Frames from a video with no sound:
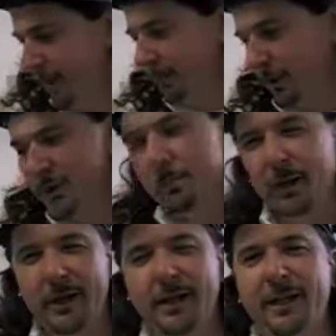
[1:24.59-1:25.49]
but it's
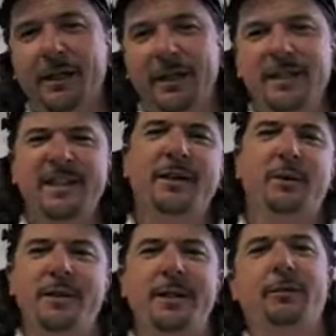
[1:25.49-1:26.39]
pretty hilarious, and it
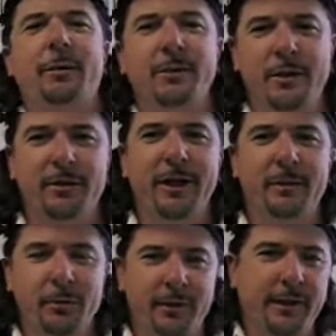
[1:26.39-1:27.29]
always interrupted your
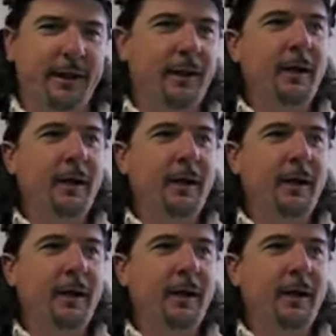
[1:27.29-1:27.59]
neighbor, and then